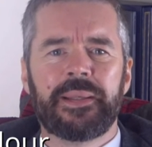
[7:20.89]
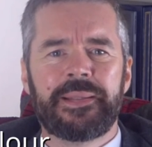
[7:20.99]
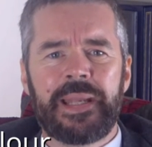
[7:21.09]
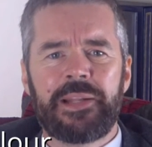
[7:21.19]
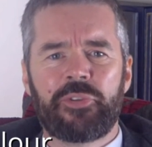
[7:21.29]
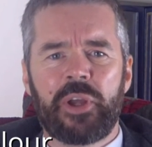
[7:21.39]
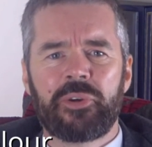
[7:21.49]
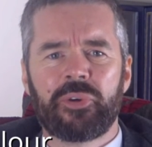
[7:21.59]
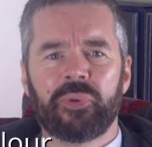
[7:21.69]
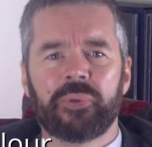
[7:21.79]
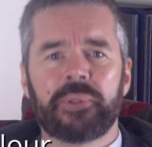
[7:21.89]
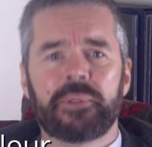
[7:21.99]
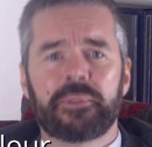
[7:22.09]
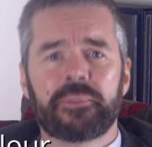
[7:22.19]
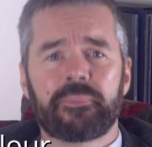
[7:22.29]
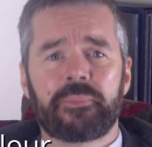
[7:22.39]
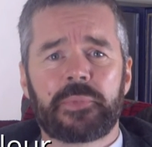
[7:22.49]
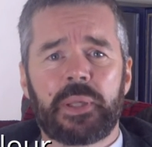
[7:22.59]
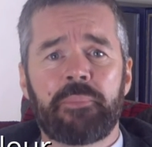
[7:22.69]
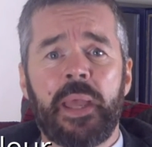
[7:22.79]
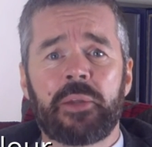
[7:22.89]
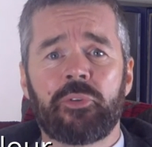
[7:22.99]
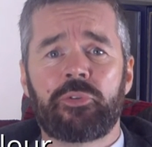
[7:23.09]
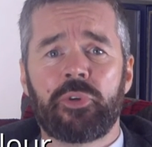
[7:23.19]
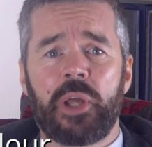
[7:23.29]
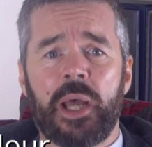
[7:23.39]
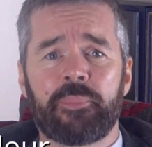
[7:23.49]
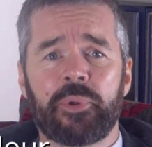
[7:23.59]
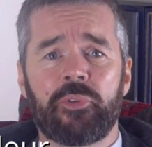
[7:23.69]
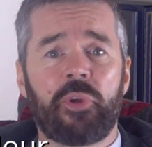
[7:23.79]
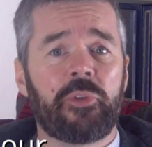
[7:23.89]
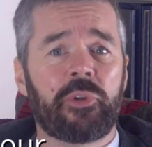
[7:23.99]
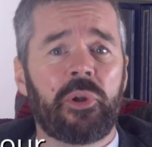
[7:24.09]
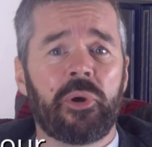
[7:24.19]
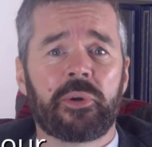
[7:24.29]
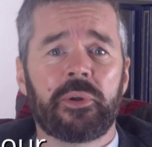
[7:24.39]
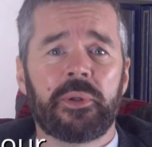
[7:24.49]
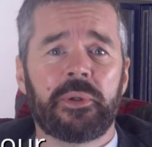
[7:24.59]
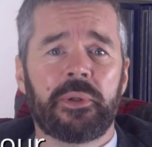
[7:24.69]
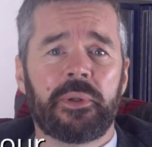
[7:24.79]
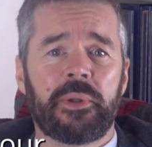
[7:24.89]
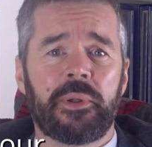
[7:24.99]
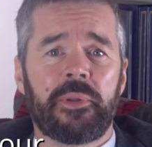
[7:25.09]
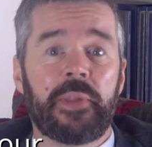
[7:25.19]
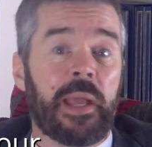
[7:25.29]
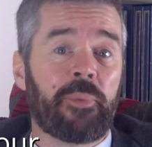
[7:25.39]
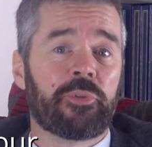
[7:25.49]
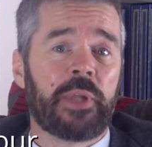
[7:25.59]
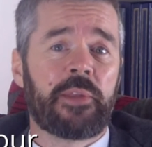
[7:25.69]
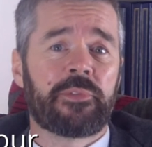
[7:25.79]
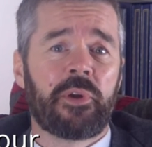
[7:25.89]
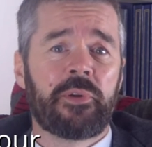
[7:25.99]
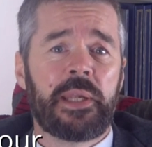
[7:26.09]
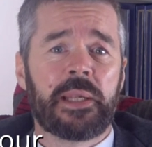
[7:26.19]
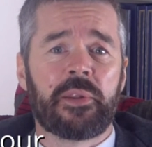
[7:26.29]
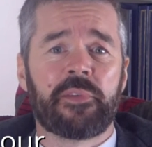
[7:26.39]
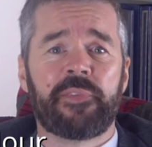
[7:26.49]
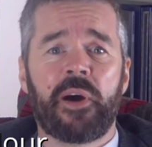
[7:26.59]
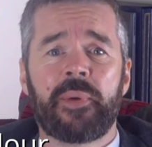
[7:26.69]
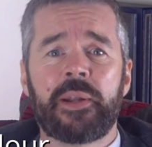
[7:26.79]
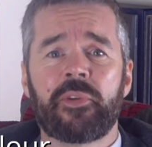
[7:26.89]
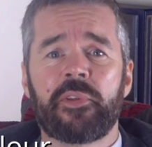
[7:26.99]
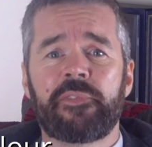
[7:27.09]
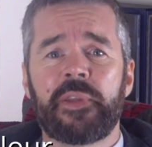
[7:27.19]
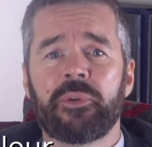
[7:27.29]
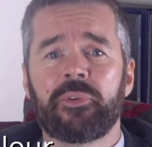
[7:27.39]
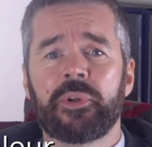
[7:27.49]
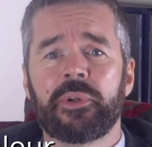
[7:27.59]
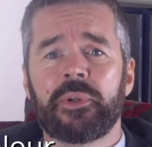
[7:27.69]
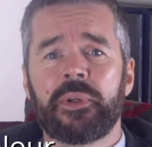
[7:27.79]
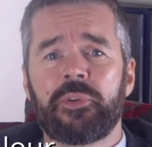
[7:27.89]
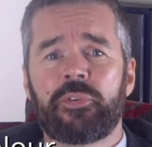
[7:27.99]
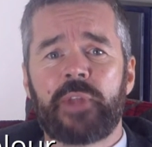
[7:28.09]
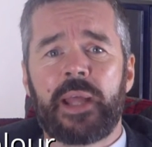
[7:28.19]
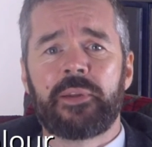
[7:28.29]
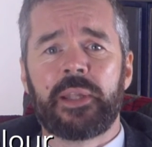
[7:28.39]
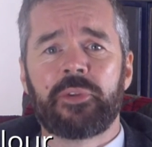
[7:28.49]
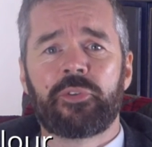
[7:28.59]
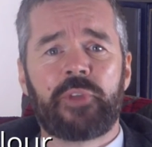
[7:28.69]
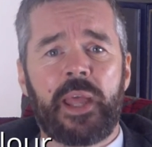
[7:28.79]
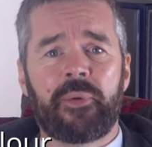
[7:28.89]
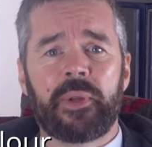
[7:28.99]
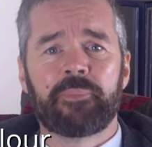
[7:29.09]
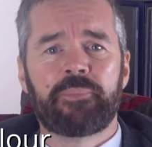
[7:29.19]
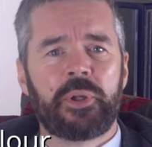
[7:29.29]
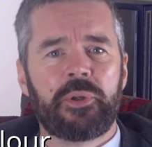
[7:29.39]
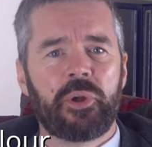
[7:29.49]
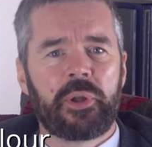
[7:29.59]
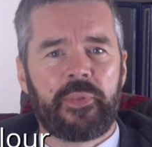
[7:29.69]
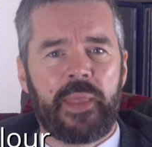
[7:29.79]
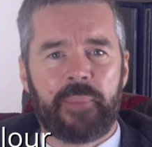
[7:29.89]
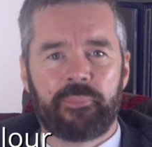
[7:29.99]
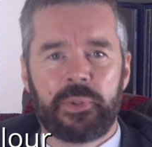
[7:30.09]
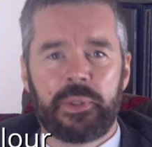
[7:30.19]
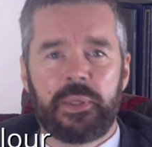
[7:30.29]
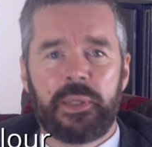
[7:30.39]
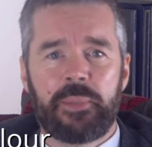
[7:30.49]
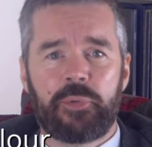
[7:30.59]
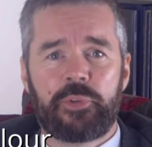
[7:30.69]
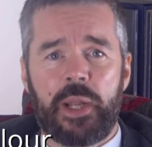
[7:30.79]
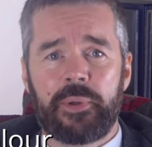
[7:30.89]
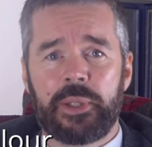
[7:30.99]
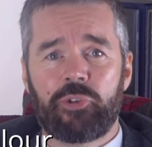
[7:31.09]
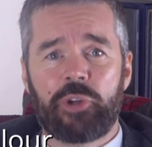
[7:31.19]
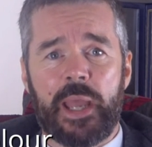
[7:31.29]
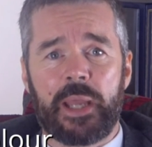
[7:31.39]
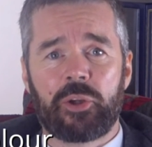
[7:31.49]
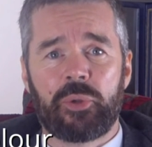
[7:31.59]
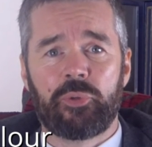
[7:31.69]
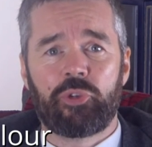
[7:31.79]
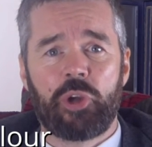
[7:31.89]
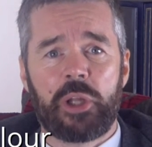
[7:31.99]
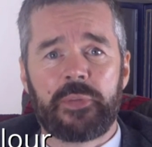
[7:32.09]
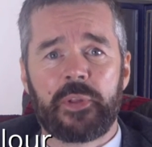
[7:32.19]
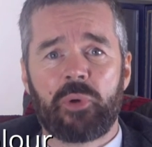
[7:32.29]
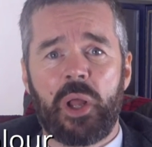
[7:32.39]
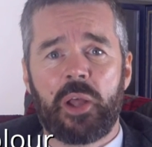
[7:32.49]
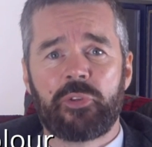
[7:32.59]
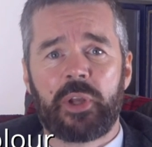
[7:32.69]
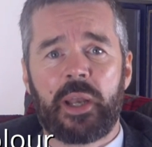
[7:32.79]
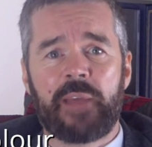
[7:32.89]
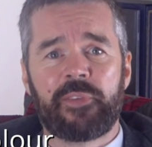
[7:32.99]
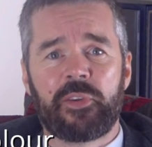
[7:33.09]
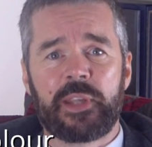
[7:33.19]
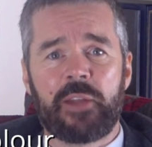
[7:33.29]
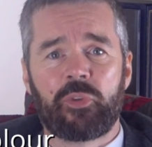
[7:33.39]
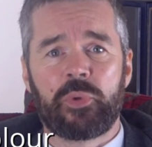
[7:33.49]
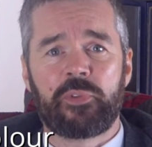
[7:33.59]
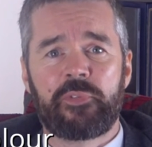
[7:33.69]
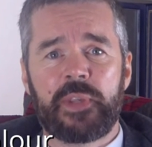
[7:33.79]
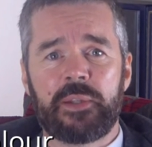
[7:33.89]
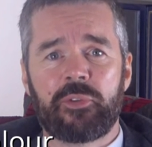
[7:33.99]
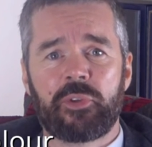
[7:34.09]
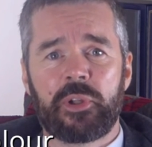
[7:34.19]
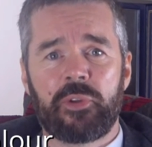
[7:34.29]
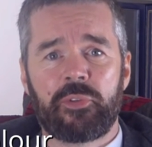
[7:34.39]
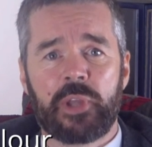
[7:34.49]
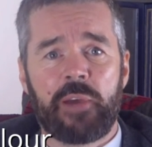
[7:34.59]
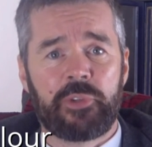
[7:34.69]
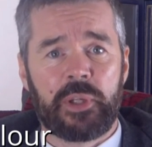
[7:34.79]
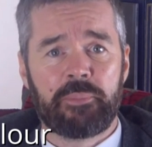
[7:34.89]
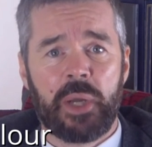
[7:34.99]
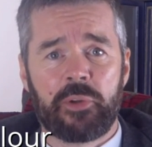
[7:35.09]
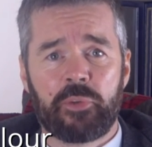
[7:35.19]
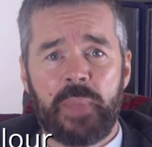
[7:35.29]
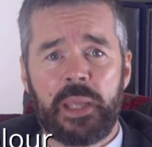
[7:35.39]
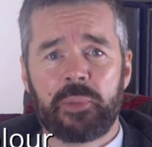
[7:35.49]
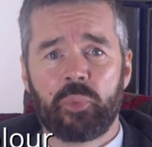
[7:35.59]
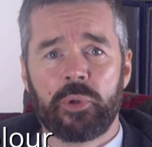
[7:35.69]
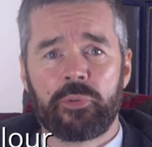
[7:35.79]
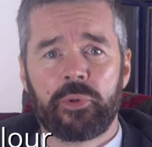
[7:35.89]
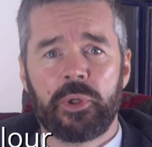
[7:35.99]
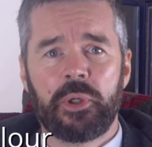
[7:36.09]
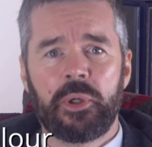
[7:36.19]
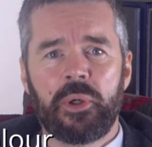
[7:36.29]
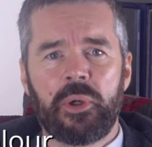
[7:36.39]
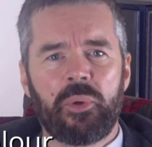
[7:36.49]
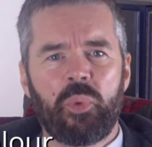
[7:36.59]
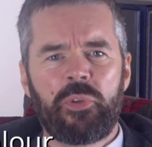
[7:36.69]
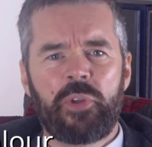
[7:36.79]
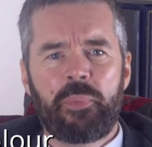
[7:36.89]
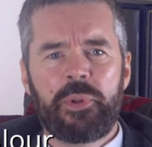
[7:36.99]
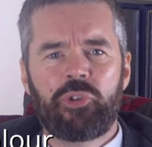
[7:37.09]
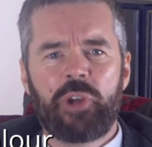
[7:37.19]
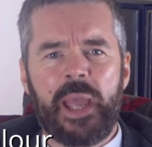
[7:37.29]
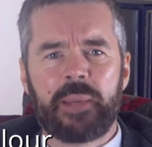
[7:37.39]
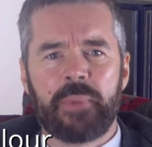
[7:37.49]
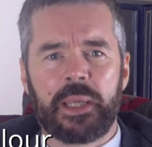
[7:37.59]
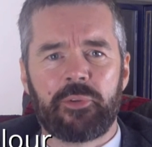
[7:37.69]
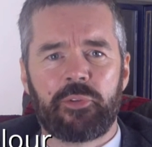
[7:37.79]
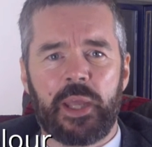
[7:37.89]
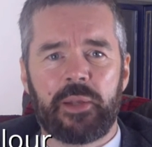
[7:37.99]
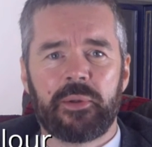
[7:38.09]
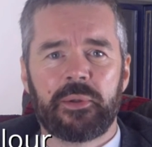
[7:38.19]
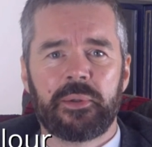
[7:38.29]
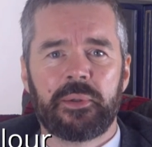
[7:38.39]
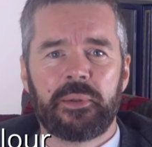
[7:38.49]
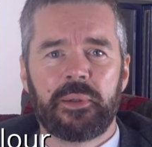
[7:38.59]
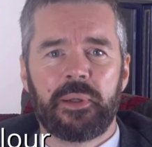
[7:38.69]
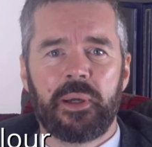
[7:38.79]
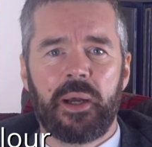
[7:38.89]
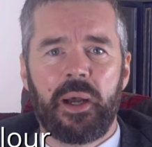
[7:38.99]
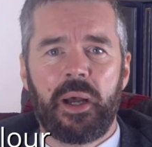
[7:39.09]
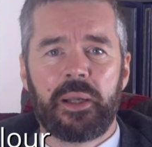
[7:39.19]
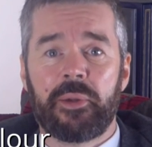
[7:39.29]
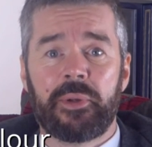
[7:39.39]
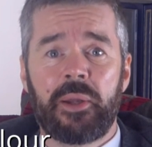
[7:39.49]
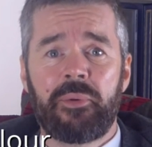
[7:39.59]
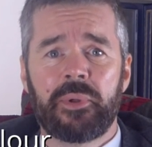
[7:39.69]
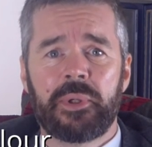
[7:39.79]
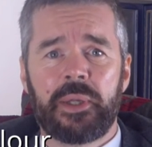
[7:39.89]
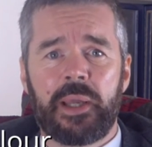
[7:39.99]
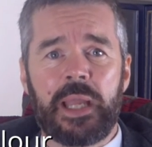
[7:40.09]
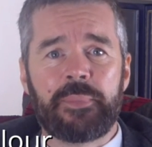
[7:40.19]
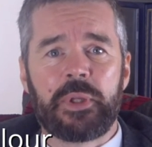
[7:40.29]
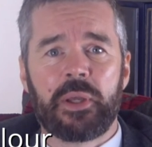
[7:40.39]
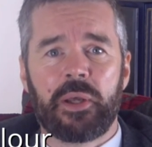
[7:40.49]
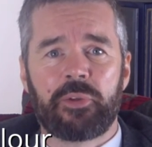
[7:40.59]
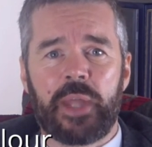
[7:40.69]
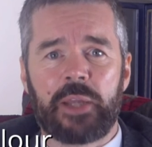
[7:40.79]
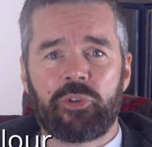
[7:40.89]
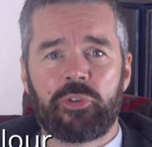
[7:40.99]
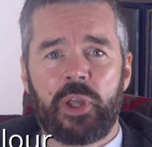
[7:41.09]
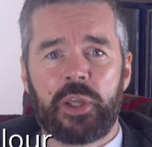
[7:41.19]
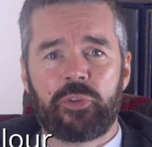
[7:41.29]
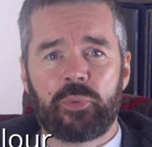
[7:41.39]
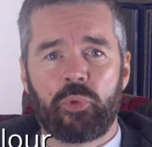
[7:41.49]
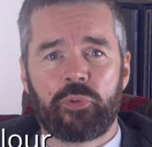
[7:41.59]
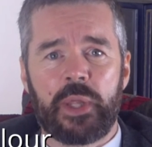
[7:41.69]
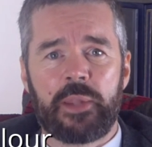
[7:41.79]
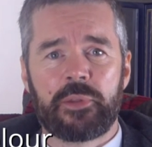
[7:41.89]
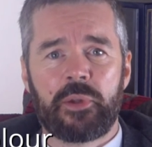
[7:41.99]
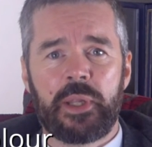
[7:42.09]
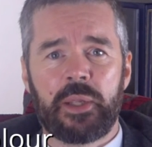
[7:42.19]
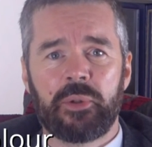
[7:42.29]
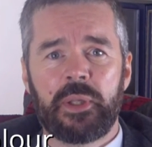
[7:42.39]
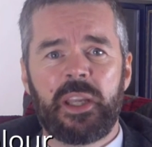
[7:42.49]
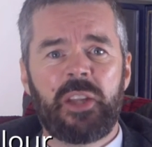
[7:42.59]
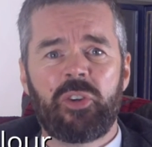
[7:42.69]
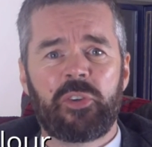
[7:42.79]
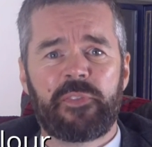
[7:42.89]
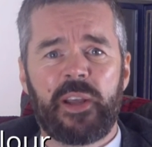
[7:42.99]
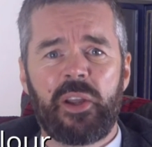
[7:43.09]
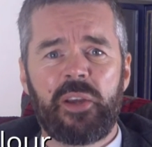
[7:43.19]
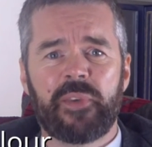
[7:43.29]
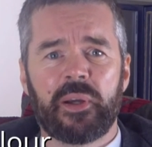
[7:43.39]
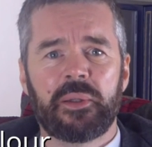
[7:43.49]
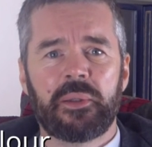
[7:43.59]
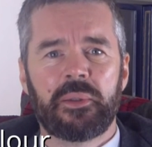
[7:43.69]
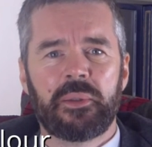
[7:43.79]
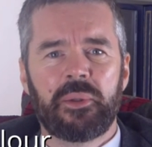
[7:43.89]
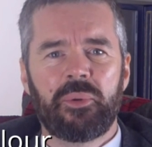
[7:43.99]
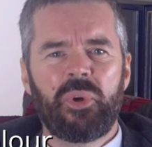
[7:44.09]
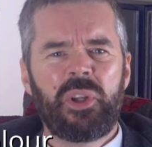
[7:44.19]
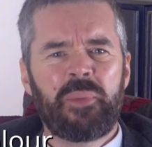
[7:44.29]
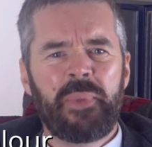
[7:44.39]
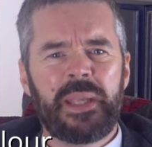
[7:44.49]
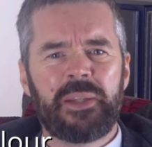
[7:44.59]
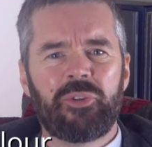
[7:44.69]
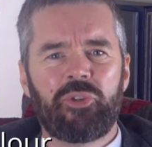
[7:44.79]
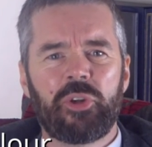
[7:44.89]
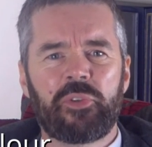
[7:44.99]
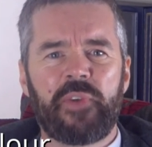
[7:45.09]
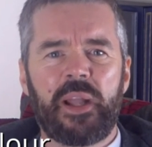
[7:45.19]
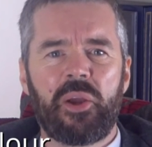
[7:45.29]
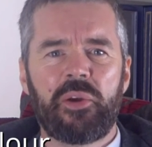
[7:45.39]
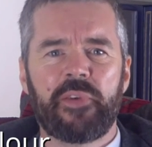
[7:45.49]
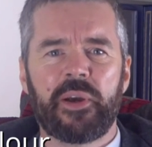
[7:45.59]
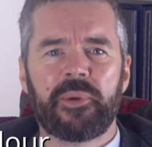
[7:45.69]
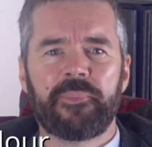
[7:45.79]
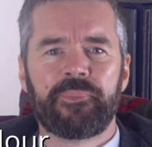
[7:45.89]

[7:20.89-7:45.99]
Nayla's uncle." Megan stood up and turned to look. There was Nathan O'Neill at the far end of the field, standing, staring, but not at them. He was staring at Jack, who was churning the grass in an effort to get to his feet and as covered in mud as Megan was. "What's up with Jack?" Megan said. "I don't know." Amy cast anxious eyes towards Nathan O'Neill. "He just fell over." "What do you mean, just fell over?"